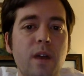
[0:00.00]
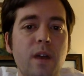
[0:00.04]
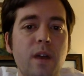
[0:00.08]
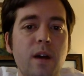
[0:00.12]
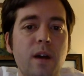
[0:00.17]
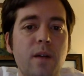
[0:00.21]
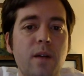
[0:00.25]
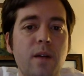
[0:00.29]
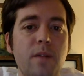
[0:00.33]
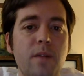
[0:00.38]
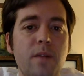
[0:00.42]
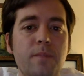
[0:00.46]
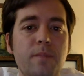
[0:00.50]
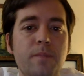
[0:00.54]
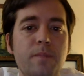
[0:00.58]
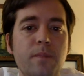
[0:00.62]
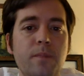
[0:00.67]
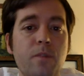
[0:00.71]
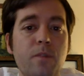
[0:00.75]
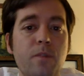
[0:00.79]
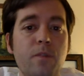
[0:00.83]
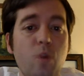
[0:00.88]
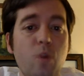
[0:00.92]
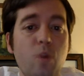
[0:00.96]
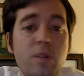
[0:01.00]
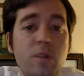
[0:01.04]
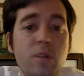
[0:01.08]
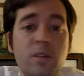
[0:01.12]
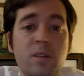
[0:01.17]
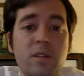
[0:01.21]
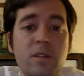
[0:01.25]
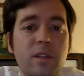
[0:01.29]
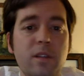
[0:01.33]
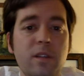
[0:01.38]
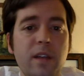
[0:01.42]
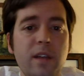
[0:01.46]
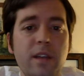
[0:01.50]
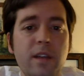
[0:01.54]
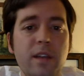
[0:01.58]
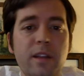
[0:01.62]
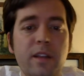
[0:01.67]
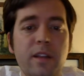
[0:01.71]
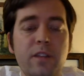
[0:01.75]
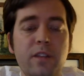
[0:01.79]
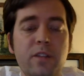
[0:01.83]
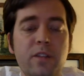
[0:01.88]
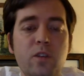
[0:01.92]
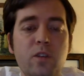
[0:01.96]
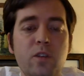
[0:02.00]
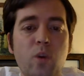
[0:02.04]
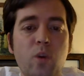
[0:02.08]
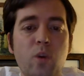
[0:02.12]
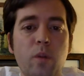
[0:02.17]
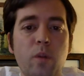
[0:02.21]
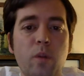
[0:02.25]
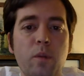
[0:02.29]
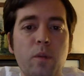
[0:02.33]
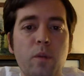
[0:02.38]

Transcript: Of course, they're still likely to score,